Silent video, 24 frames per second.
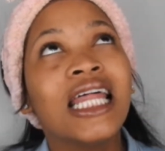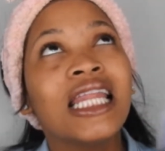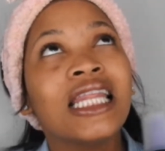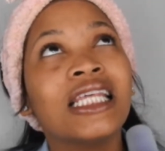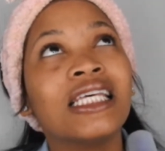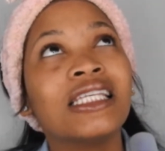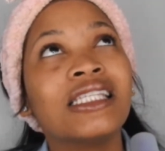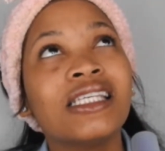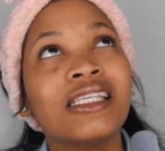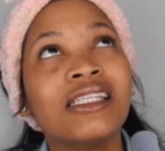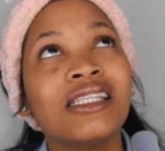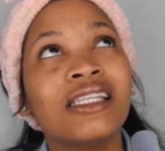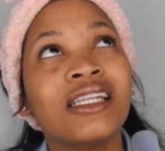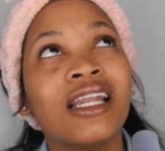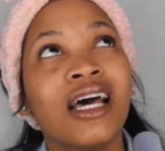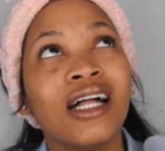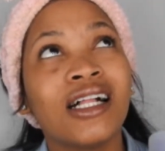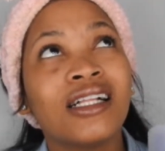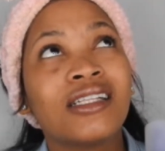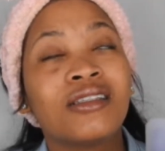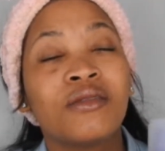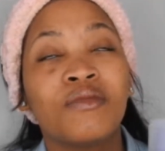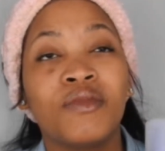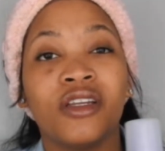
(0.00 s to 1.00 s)
This is an
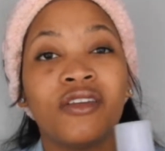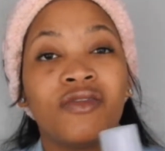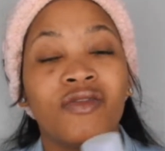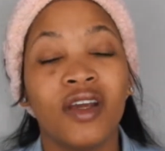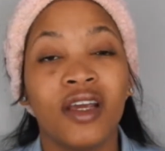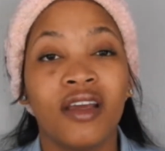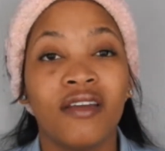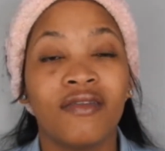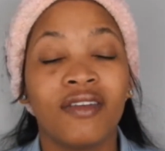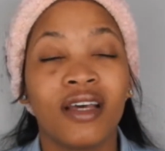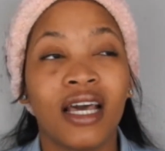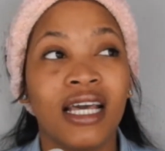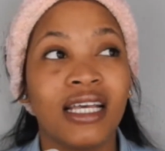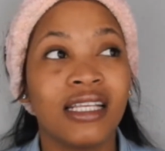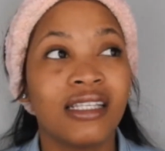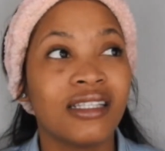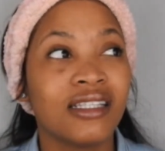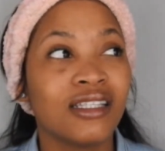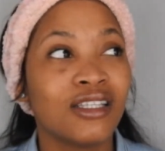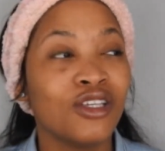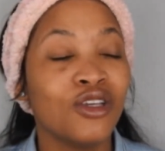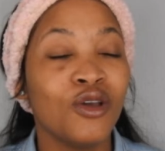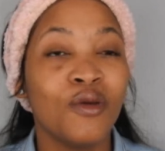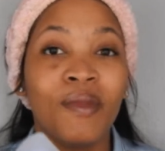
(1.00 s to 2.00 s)
ultimate fave,
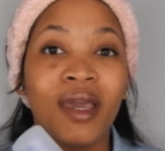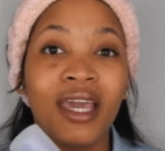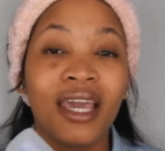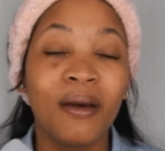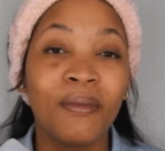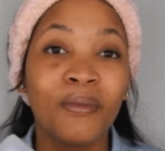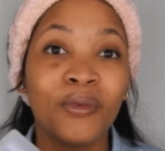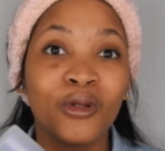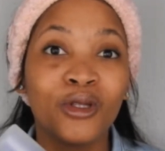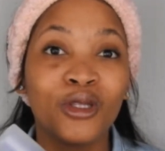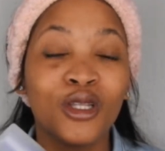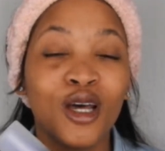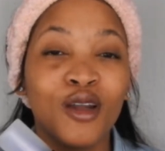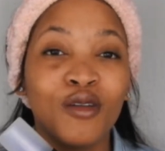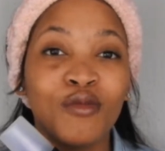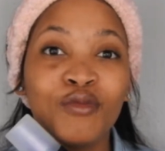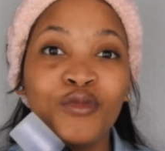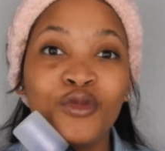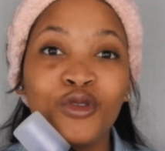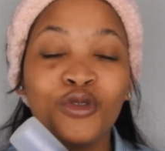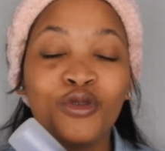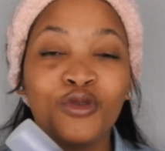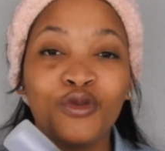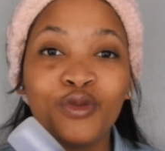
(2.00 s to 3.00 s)
guys. Your makeup will not
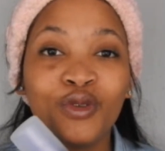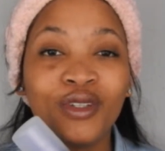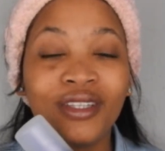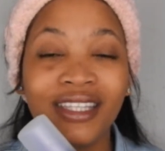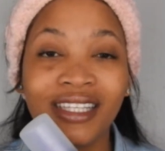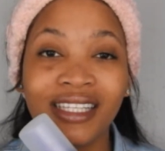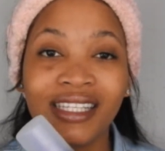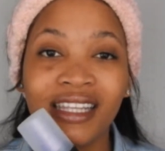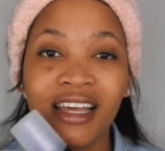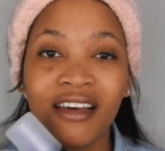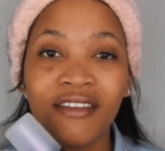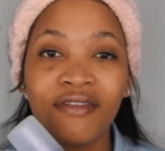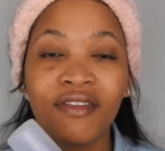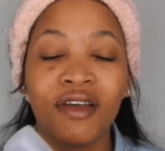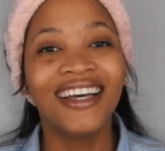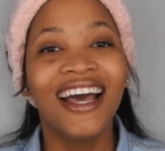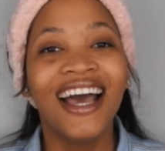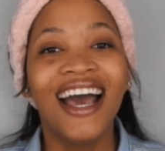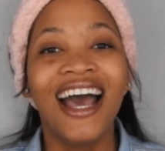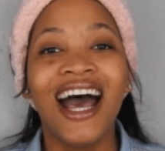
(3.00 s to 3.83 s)
move with the stuff.